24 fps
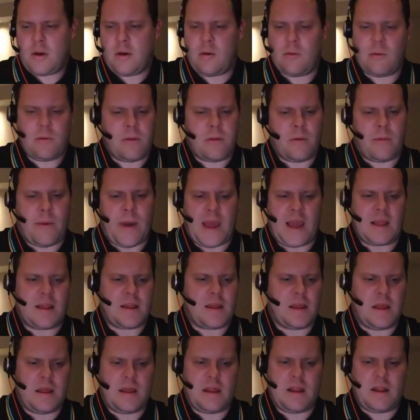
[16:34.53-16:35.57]
all the way
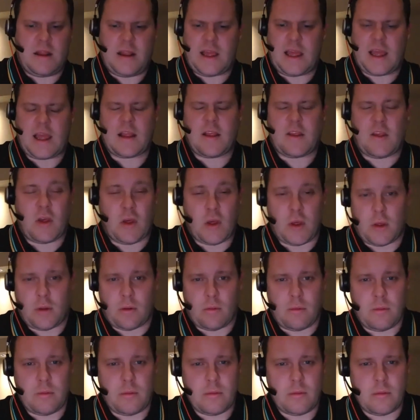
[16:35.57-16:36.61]
to League Two
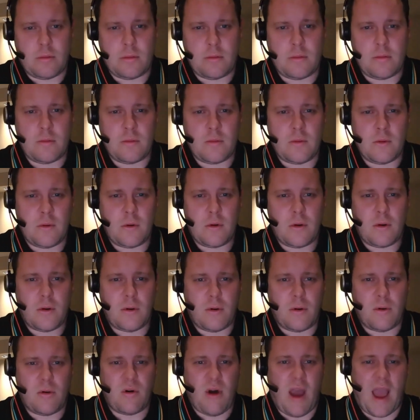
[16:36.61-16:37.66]

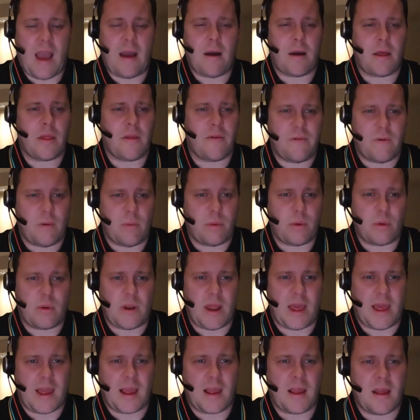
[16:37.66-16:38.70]
or out of the Football
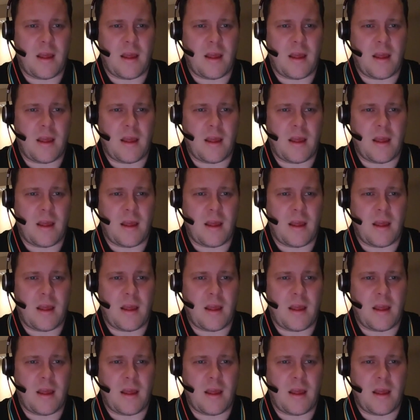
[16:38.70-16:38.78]
League?